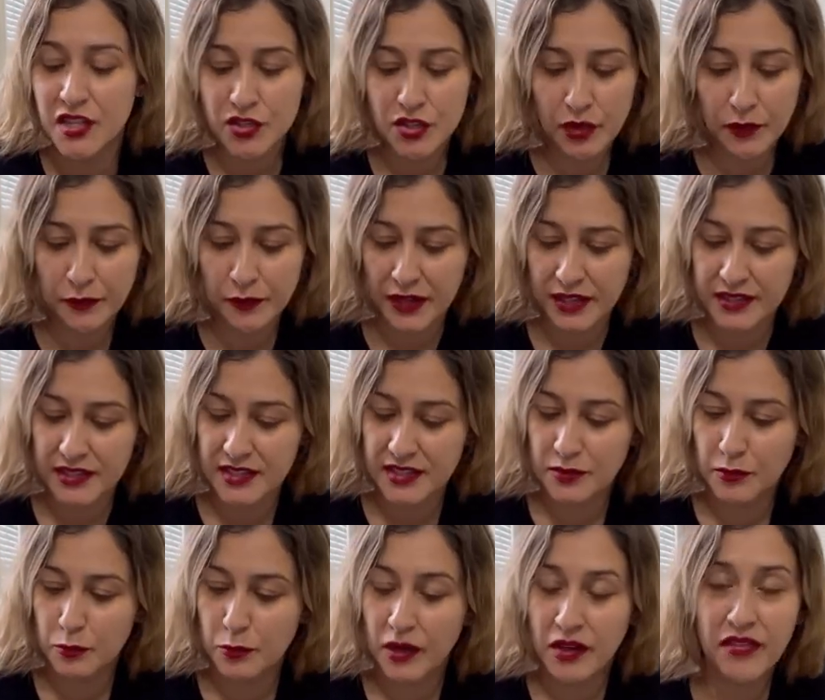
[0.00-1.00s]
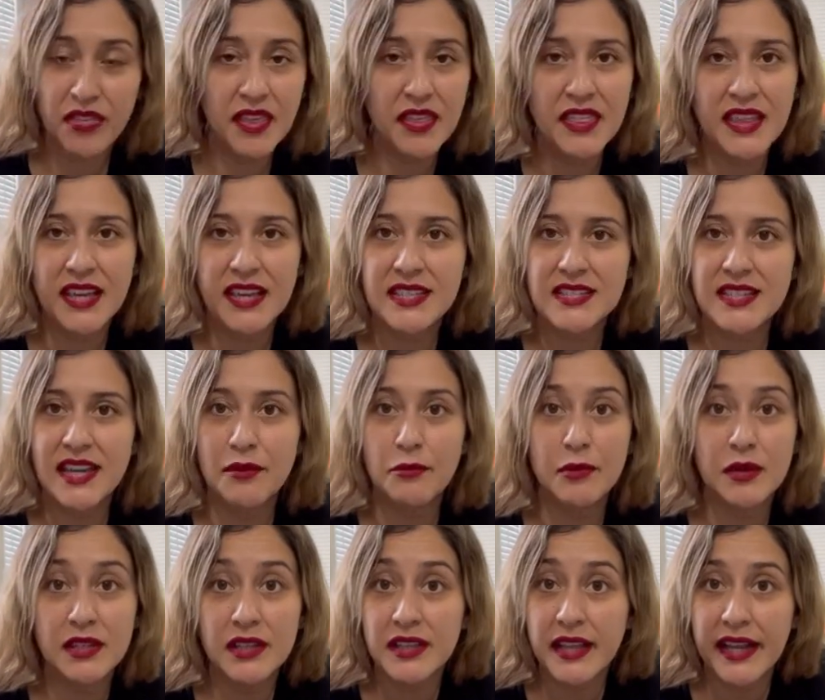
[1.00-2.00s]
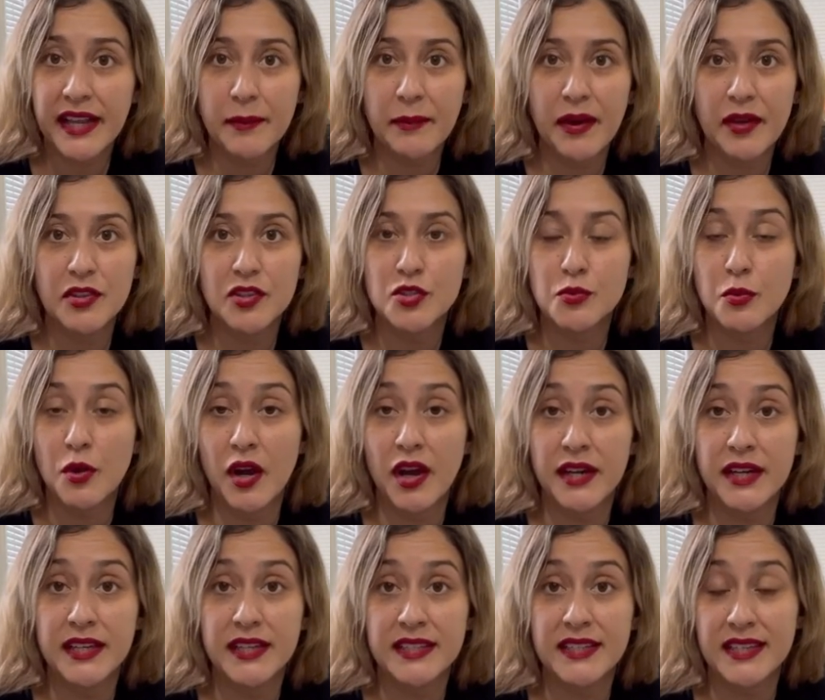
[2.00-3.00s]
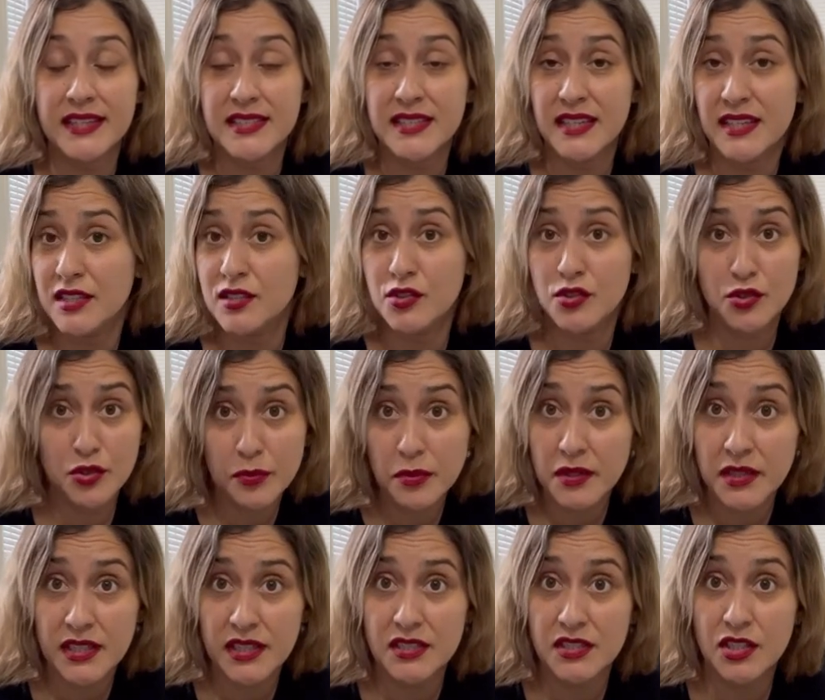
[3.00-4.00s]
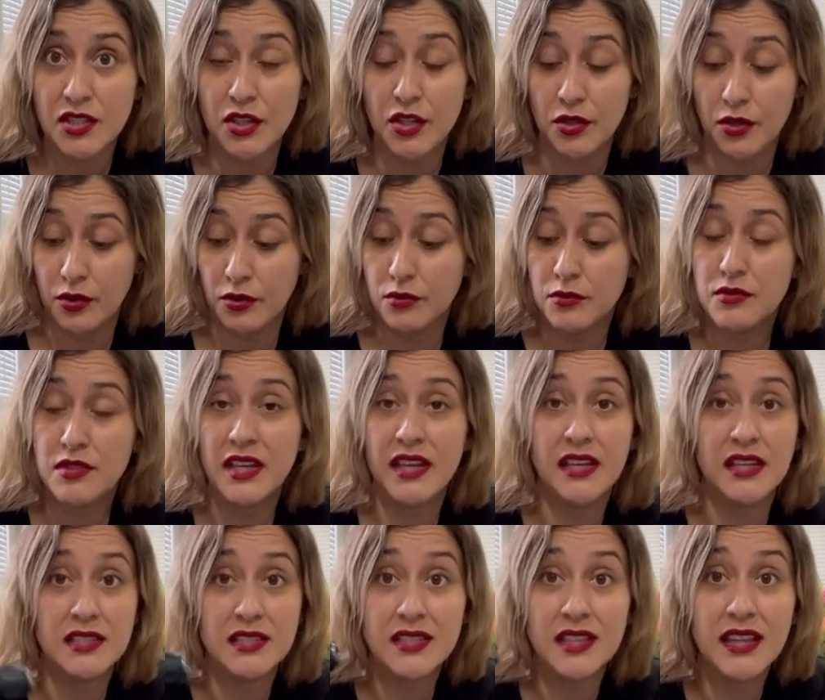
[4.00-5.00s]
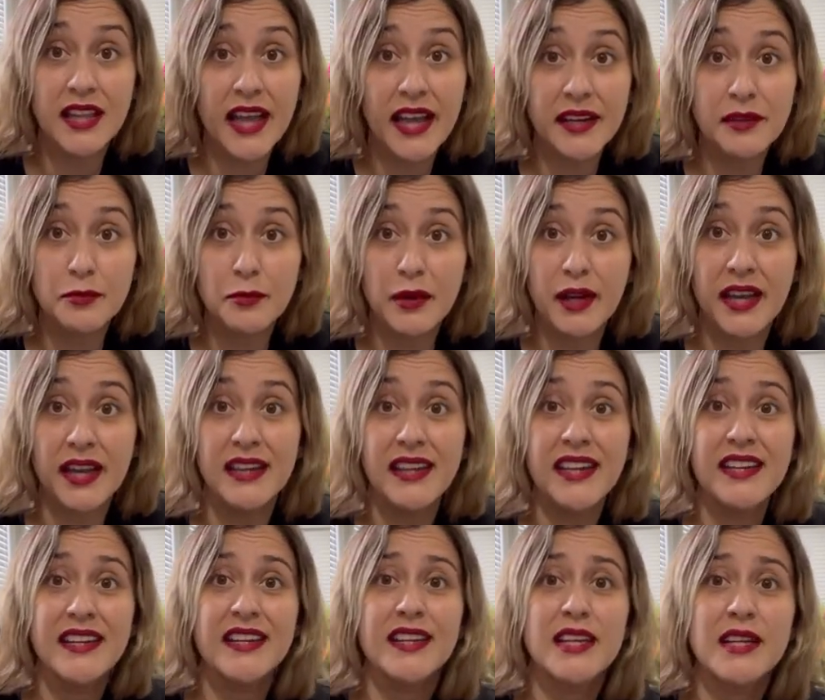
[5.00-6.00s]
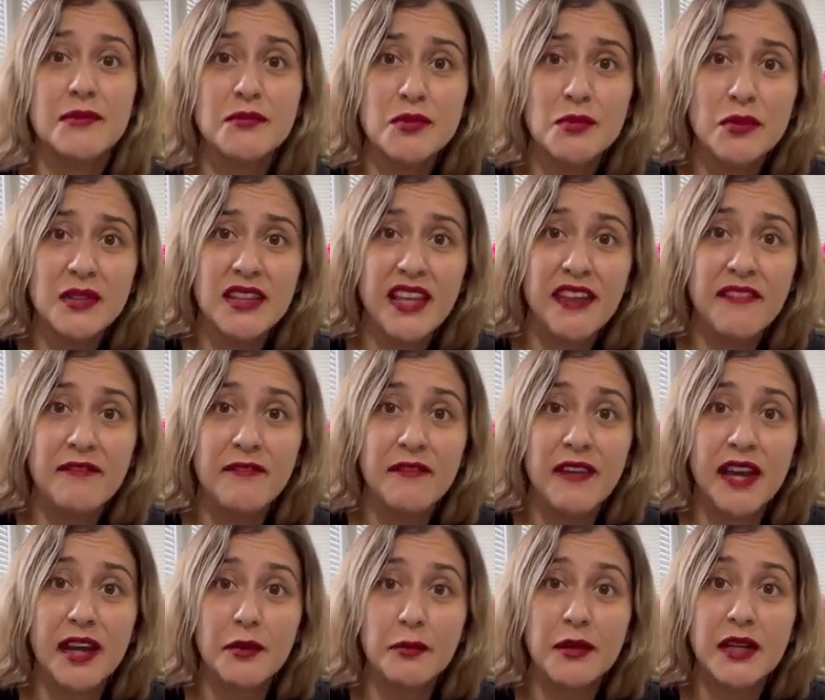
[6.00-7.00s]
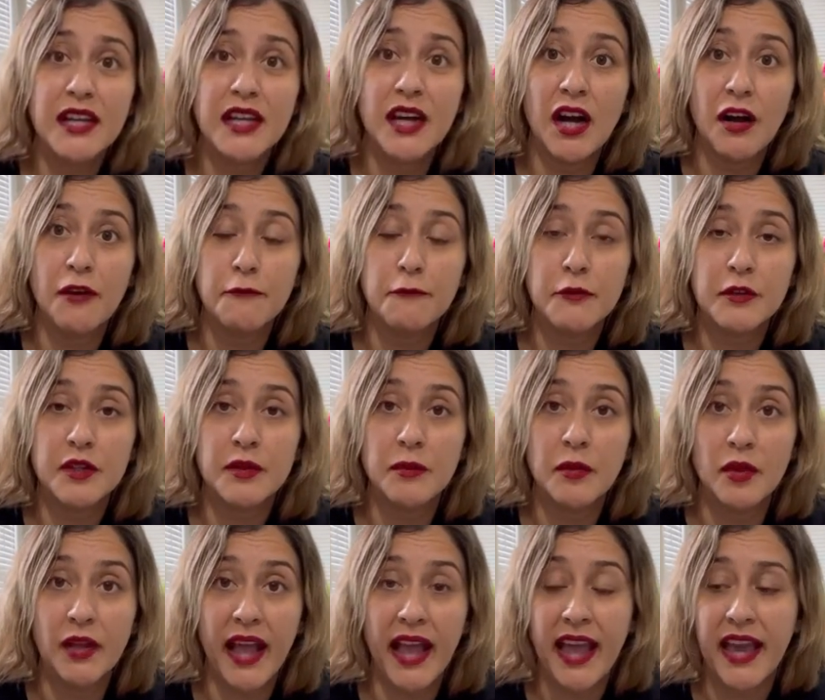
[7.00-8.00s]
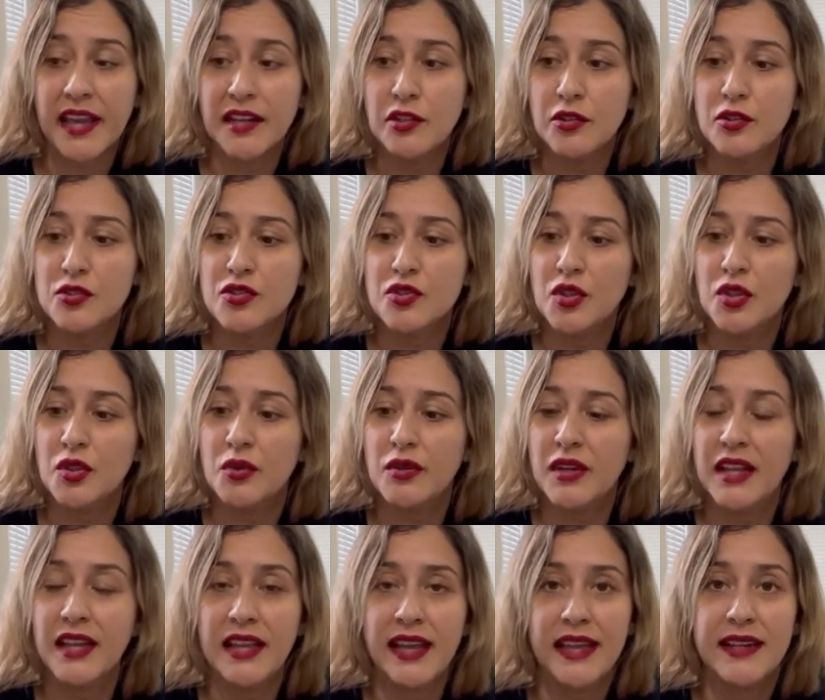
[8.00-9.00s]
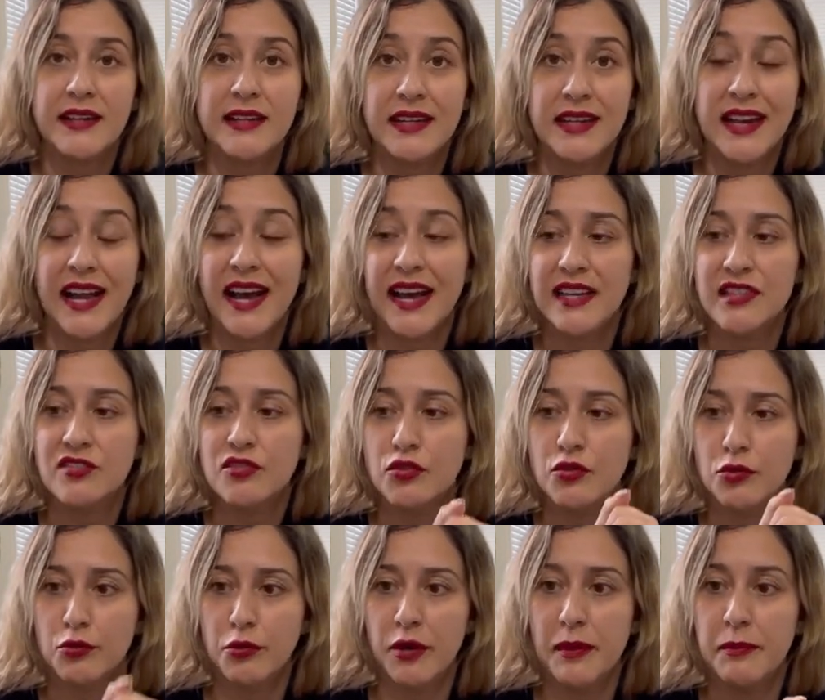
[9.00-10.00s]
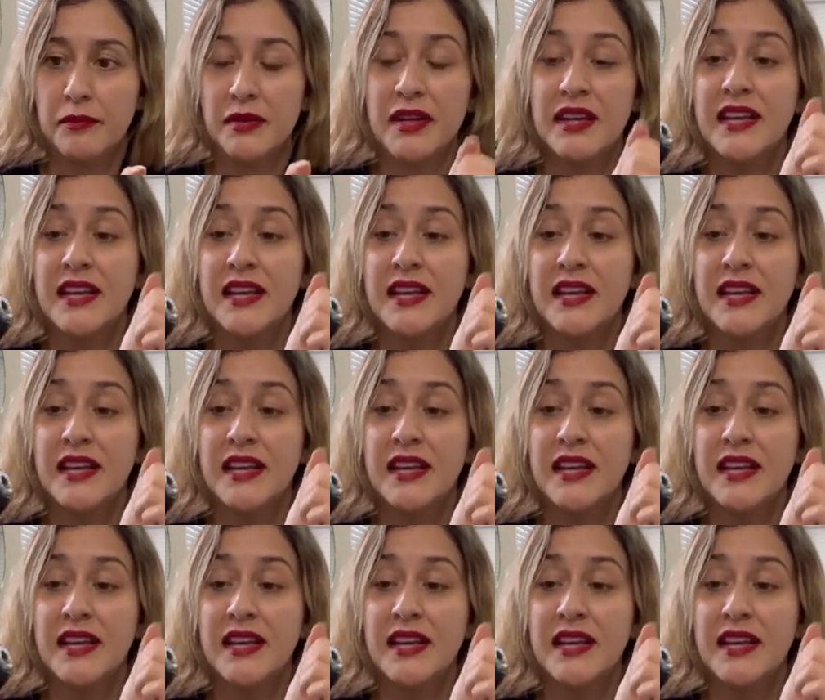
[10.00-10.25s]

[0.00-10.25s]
So friends, one of the things I really like about this product is that it's super easy to use, it is lightweight, and it comes with a very comfortable handle so you can get a nice grip.